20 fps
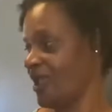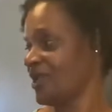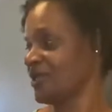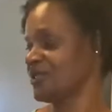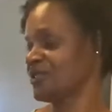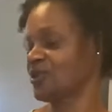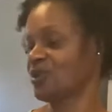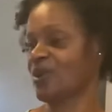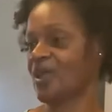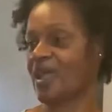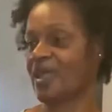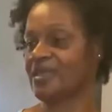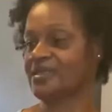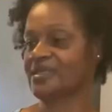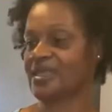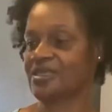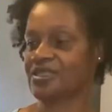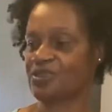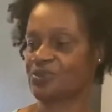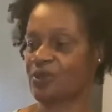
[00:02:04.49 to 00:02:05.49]
So guys,
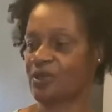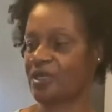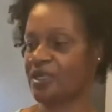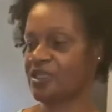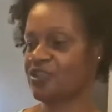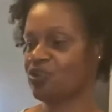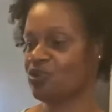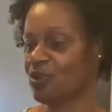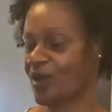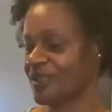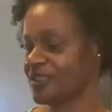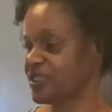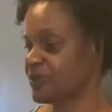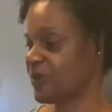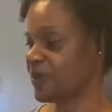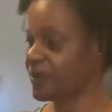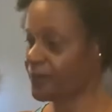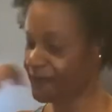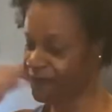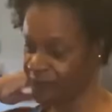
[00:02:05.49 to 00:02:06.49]
I just want to let you know, I just
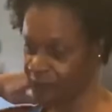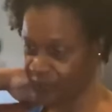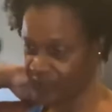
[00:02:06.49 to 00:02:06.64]
picked up a few